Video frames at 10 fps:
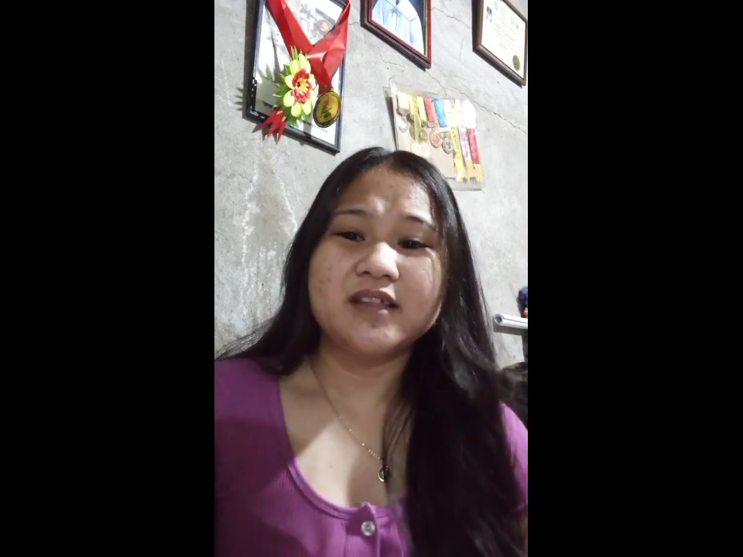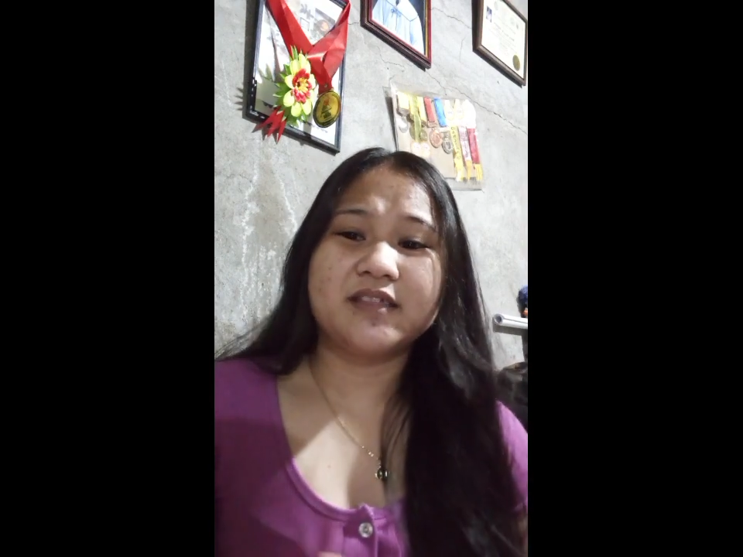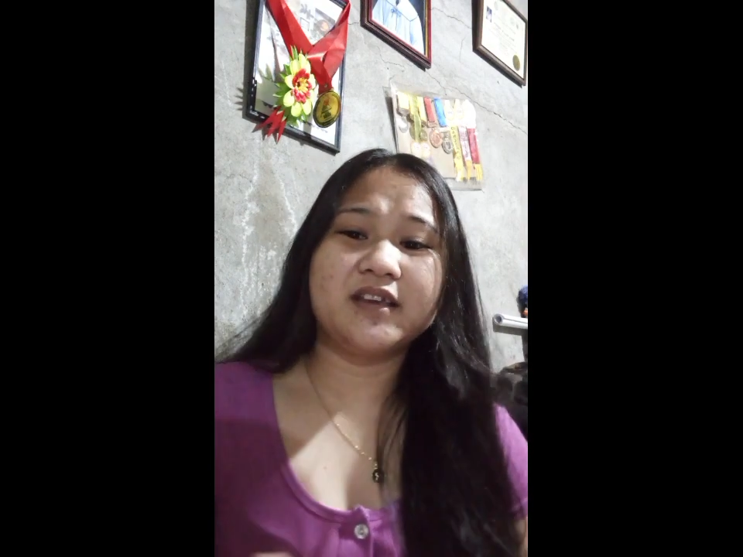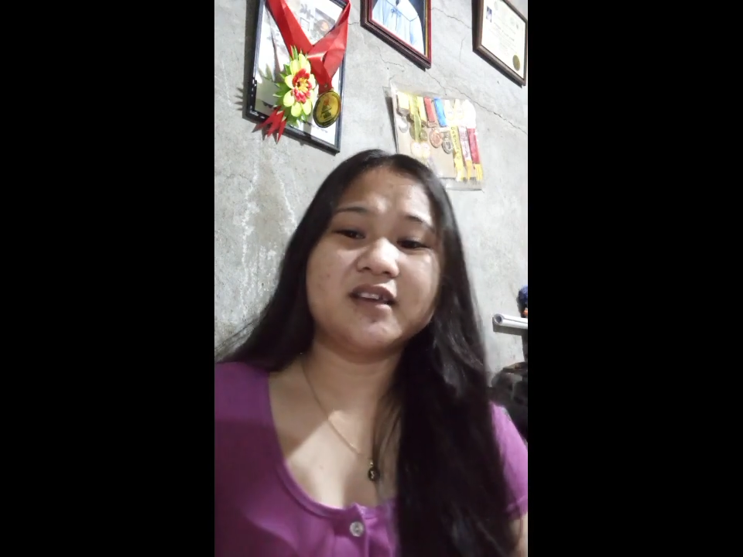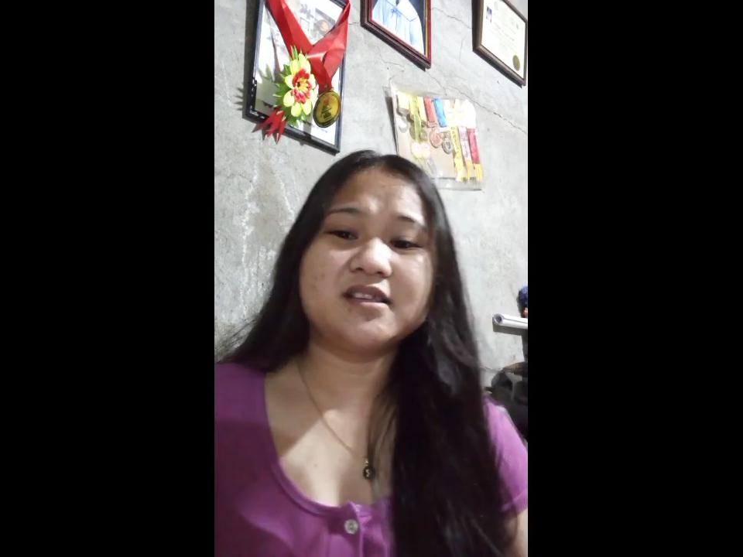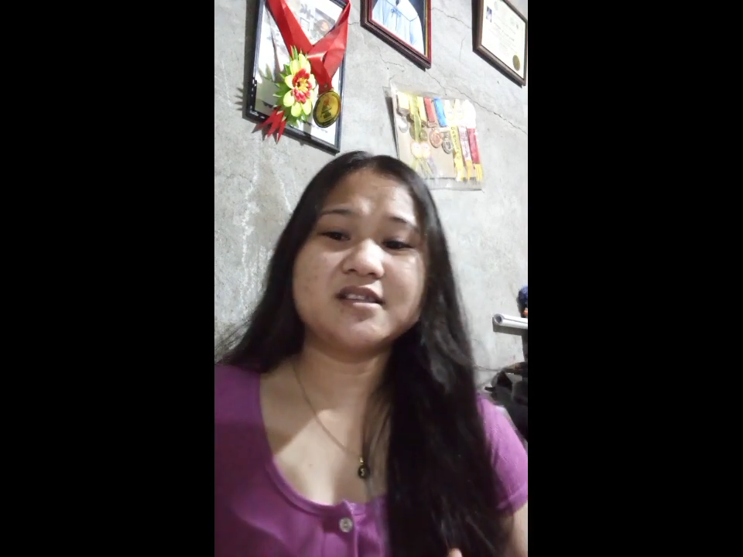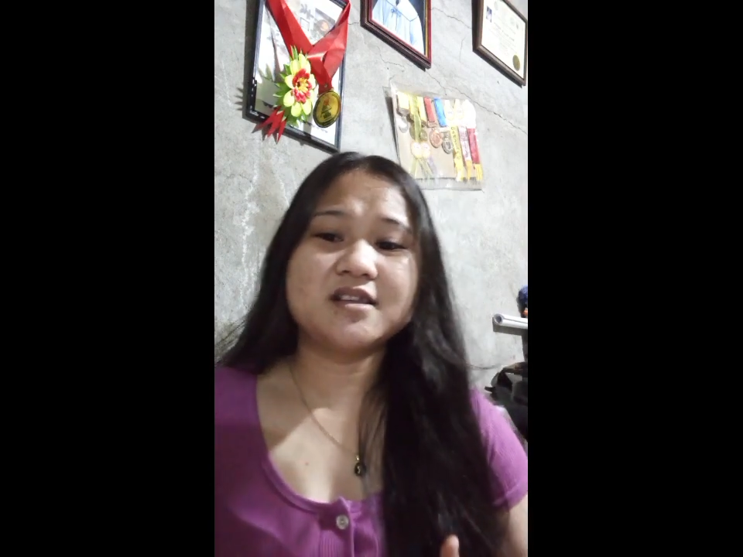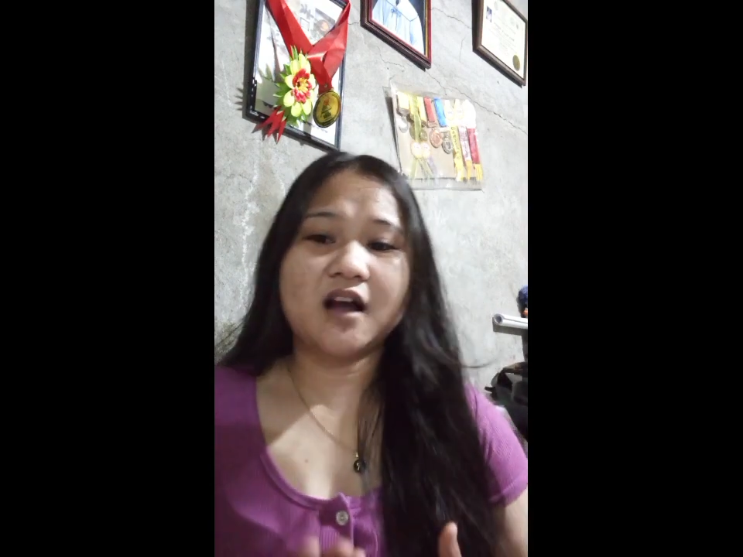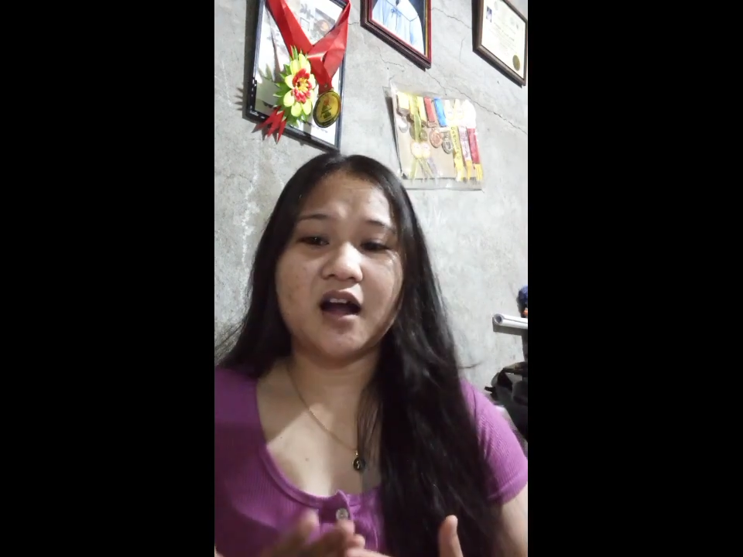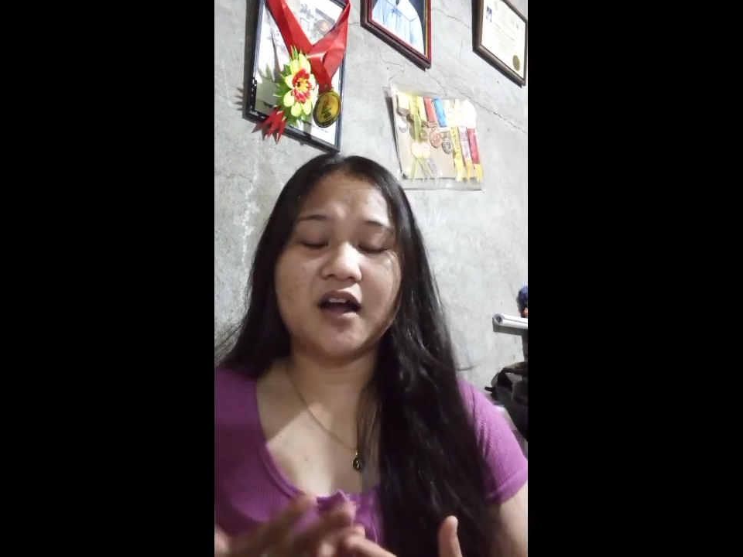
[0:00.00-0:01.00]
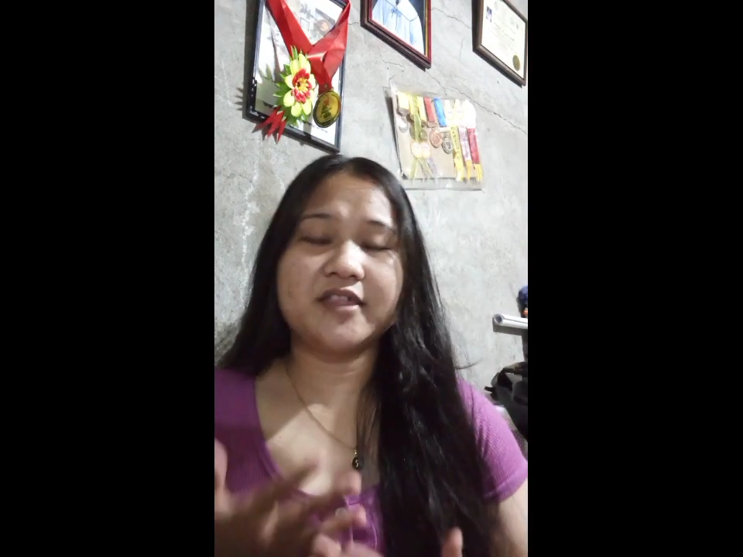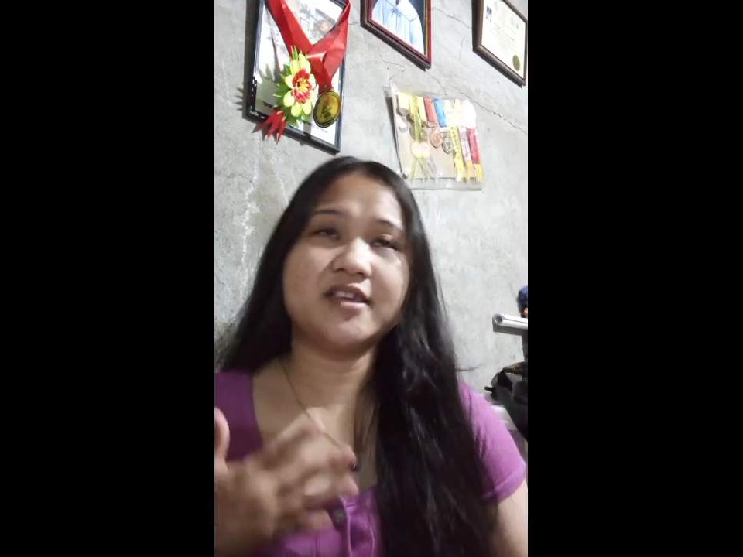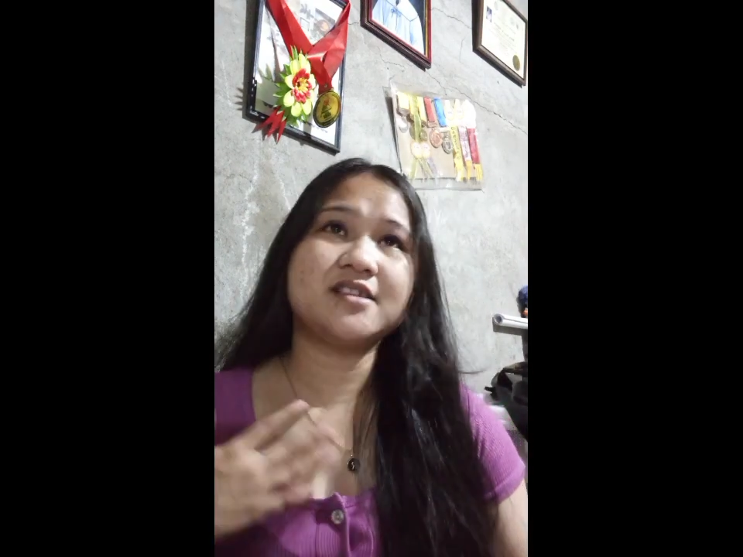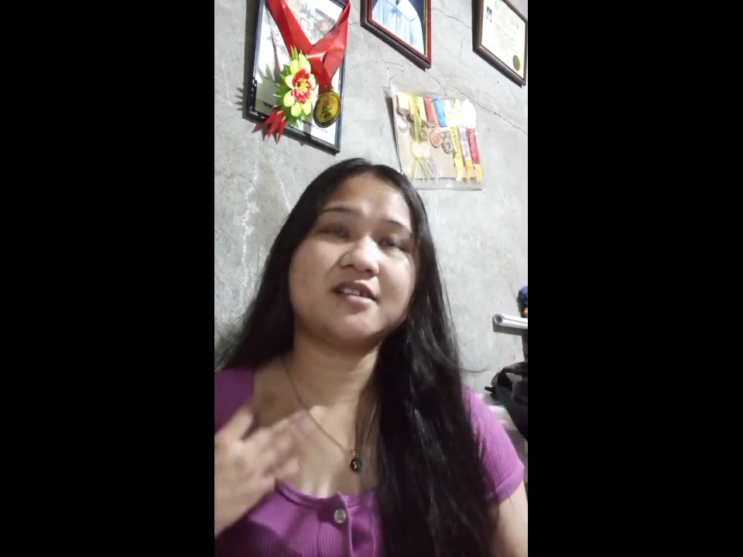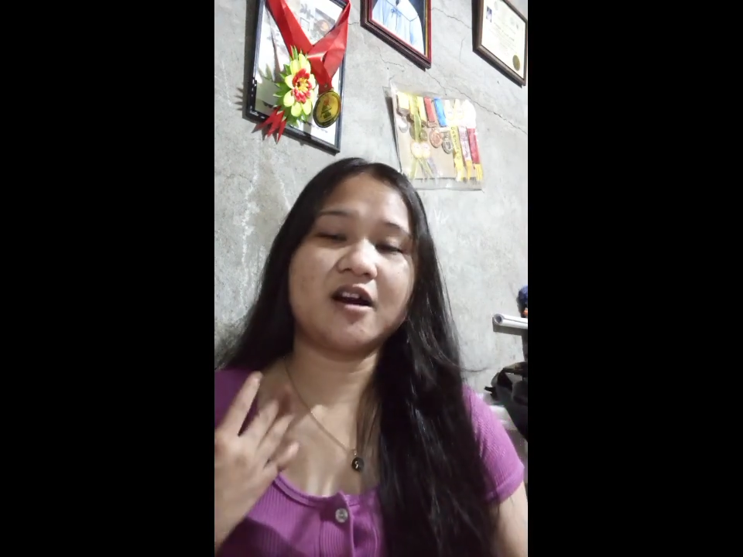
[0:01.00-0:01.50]
these are
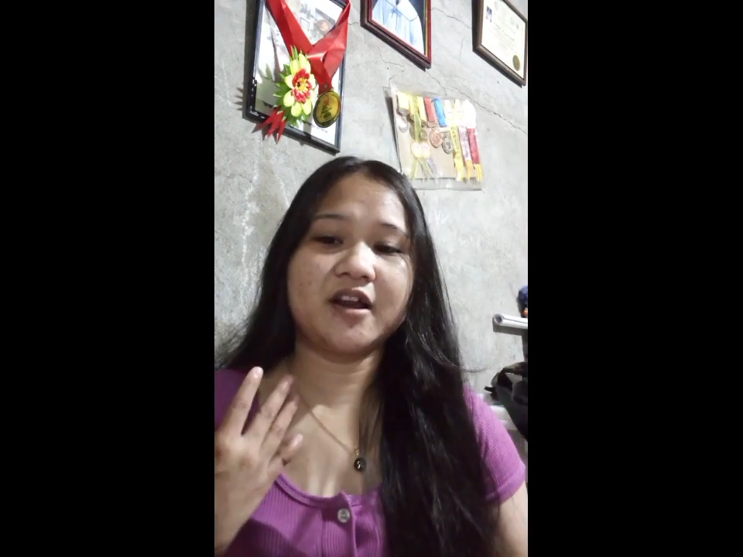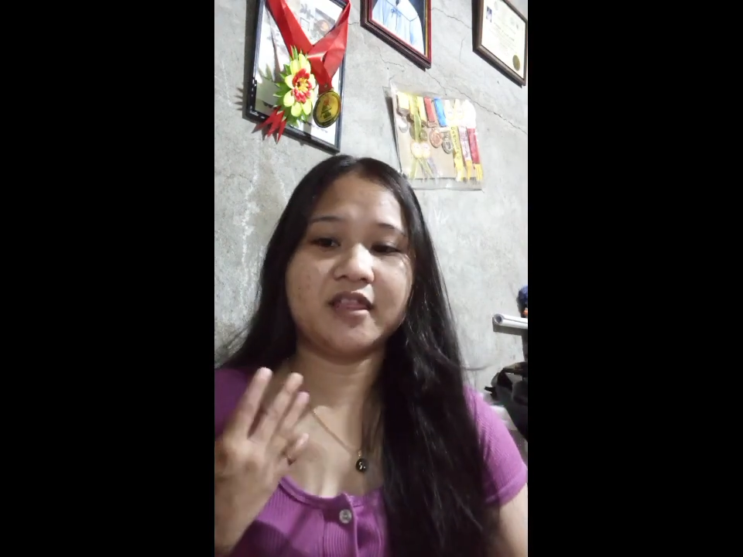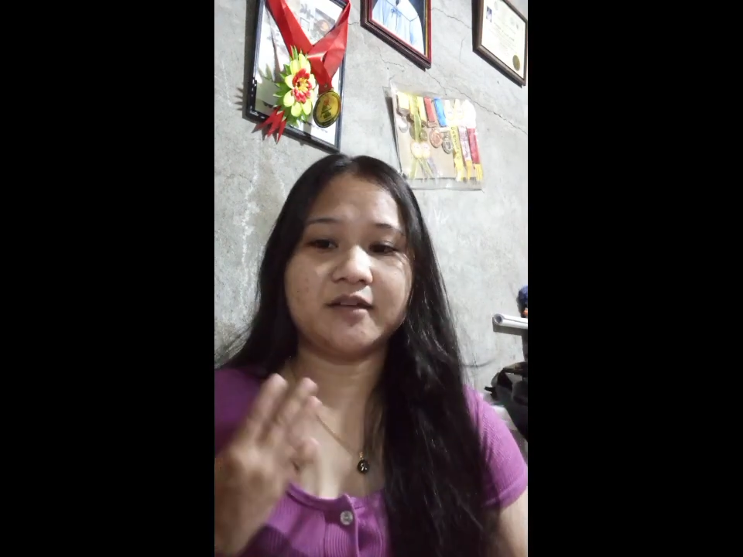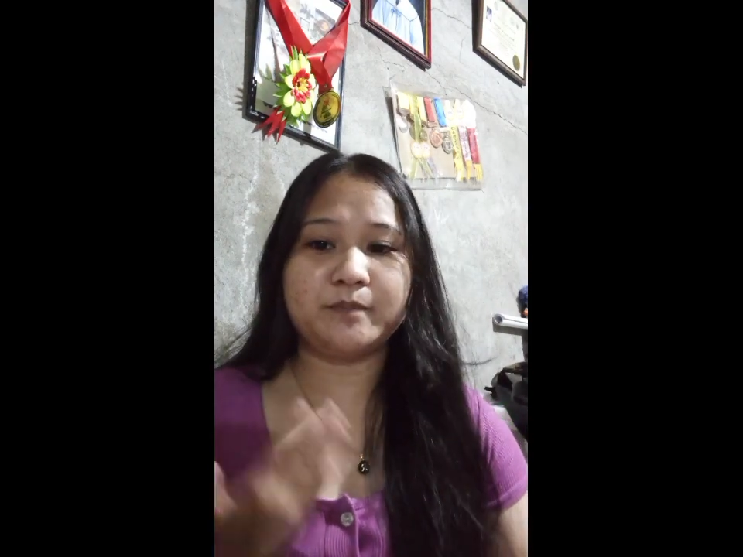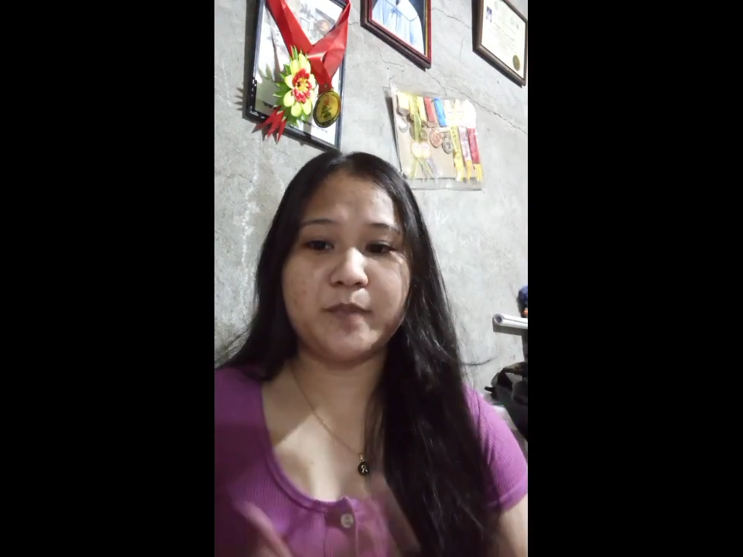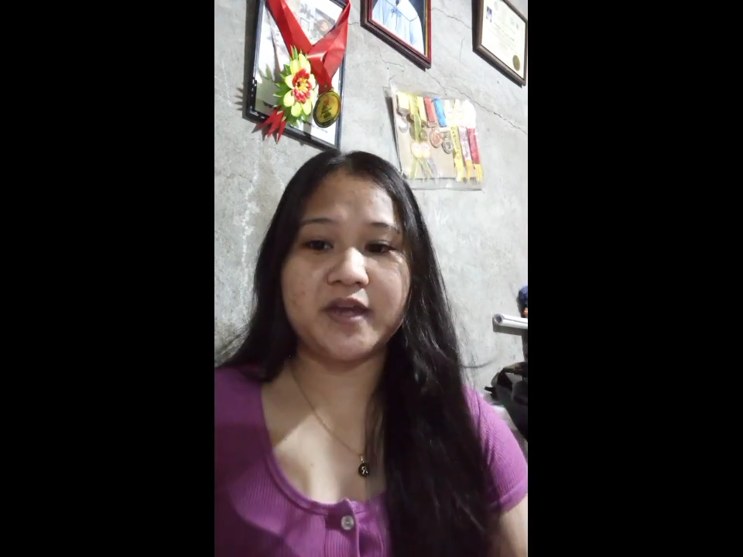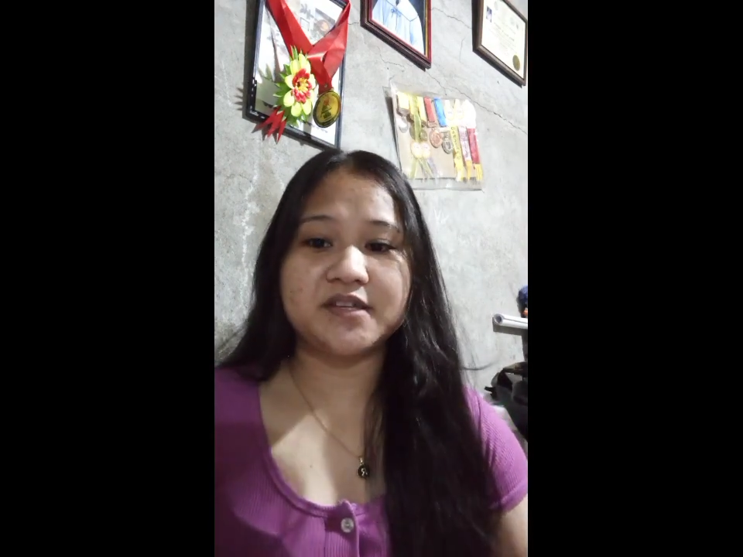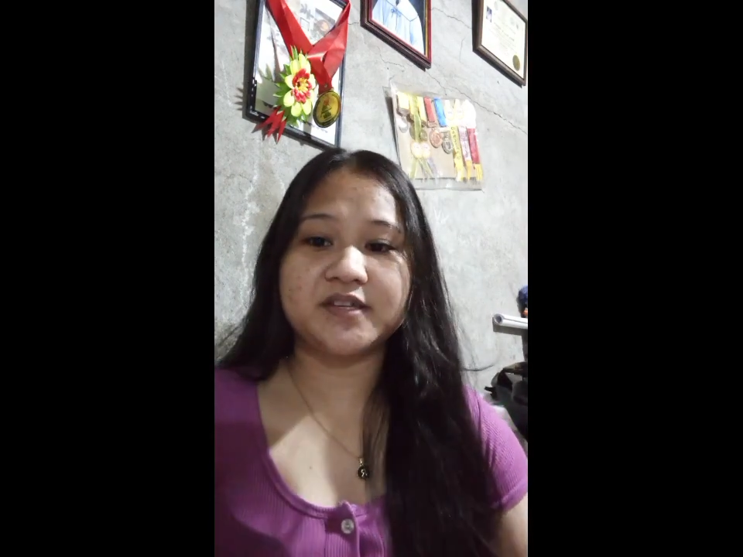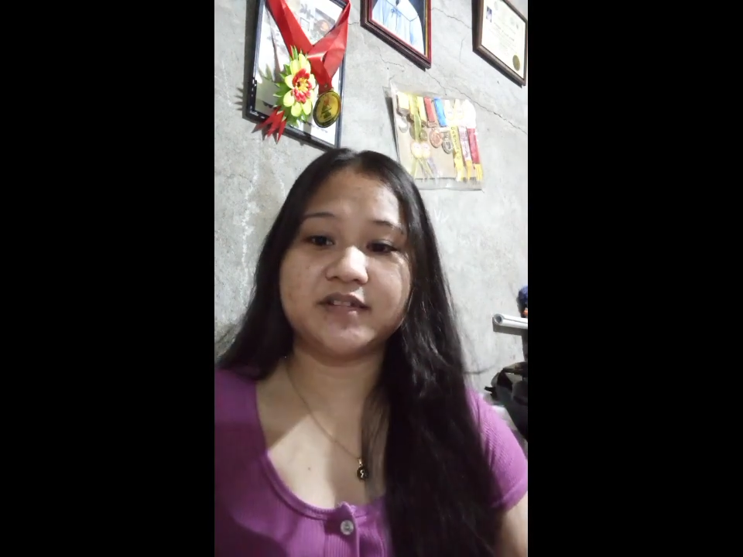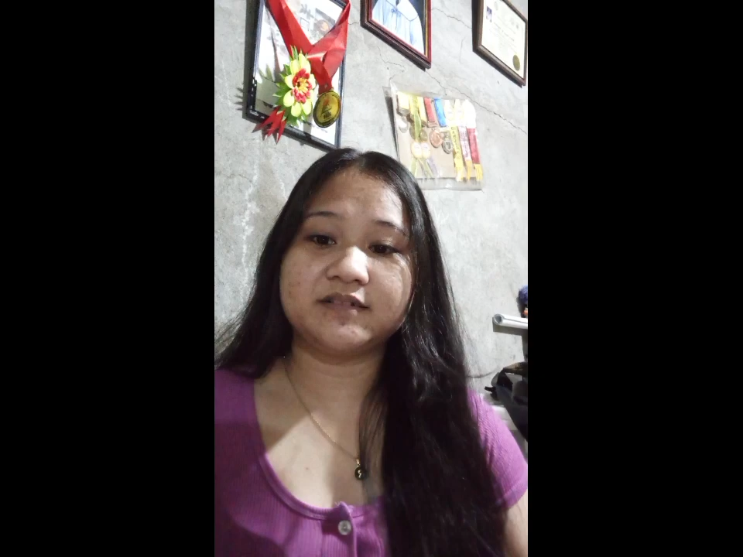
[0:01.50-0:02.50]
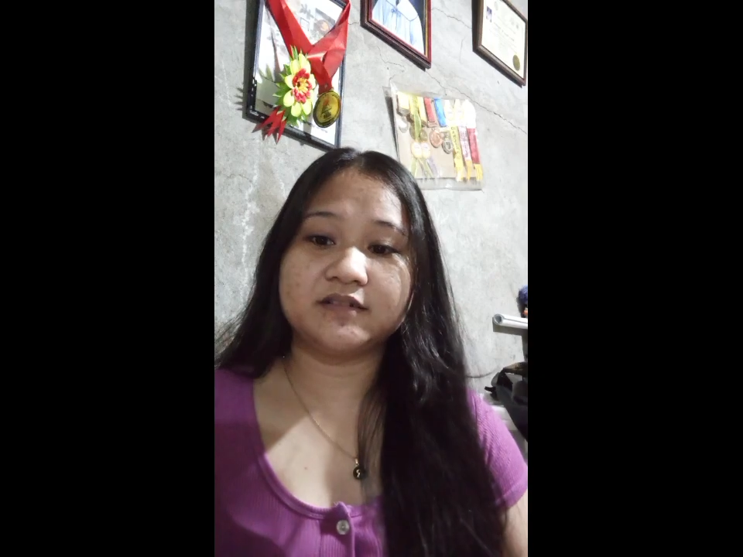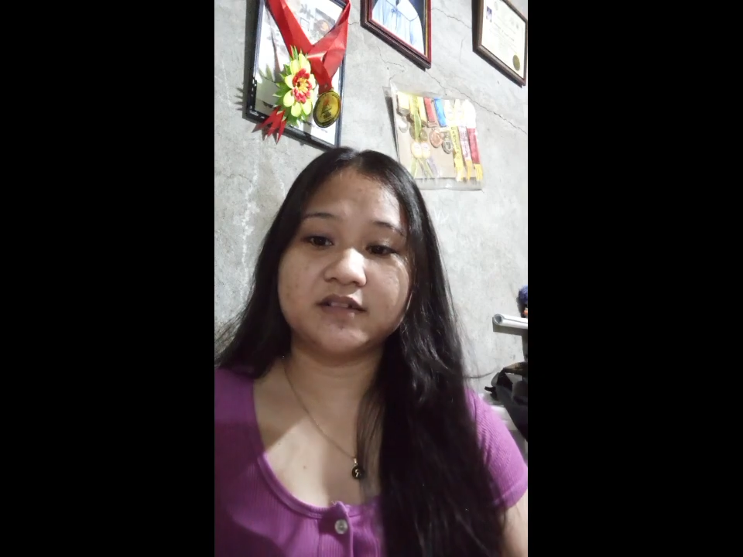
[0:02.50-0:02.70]
the basic